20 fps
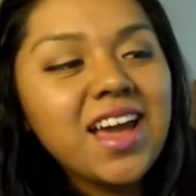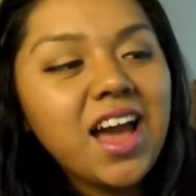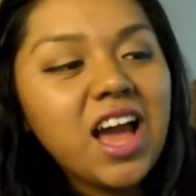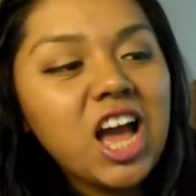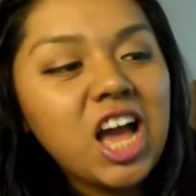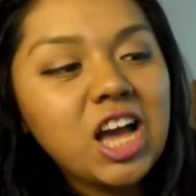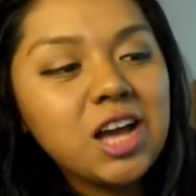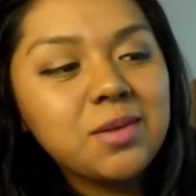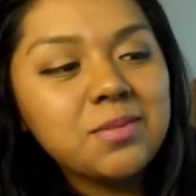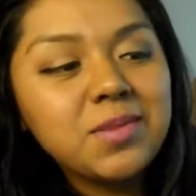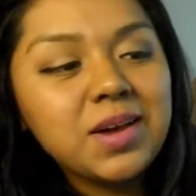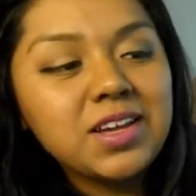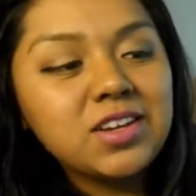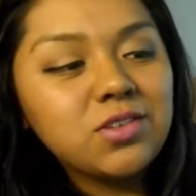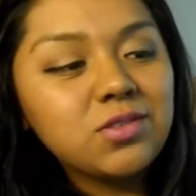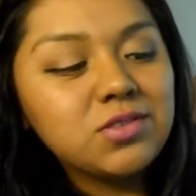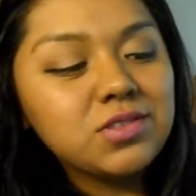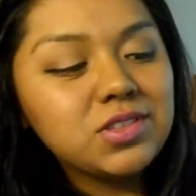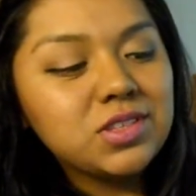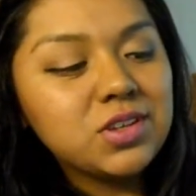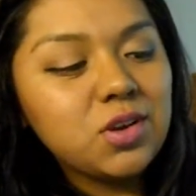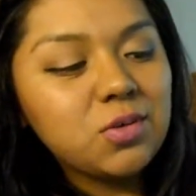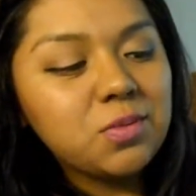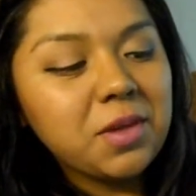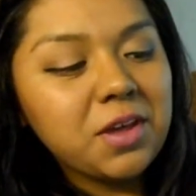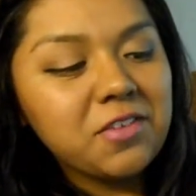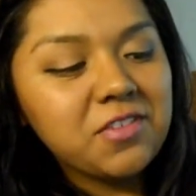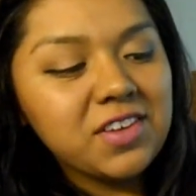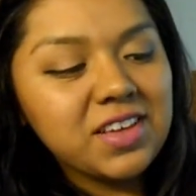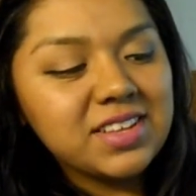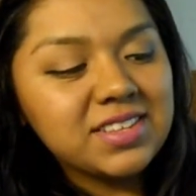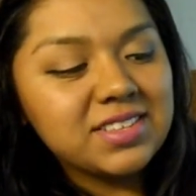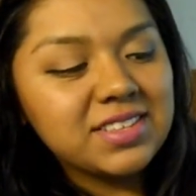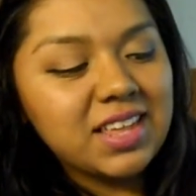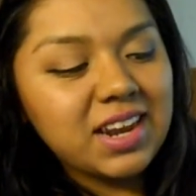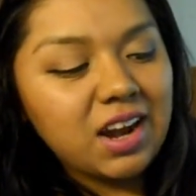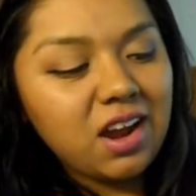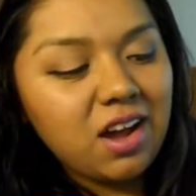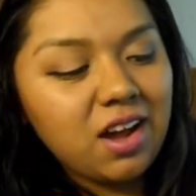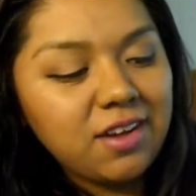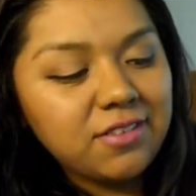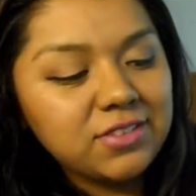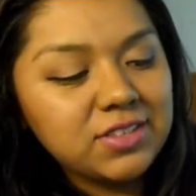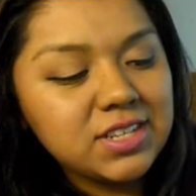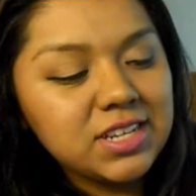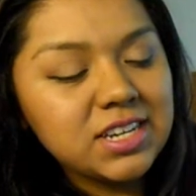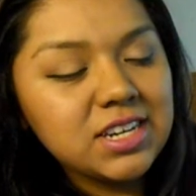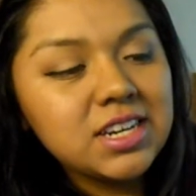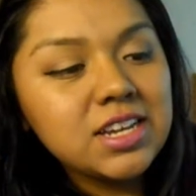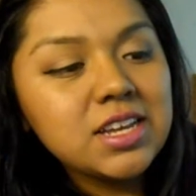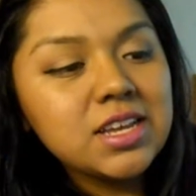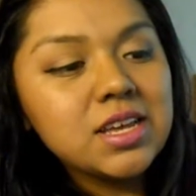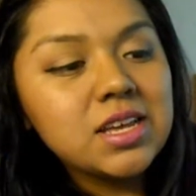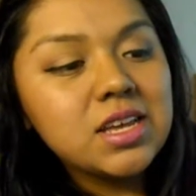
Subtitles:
I don't tone my face that often,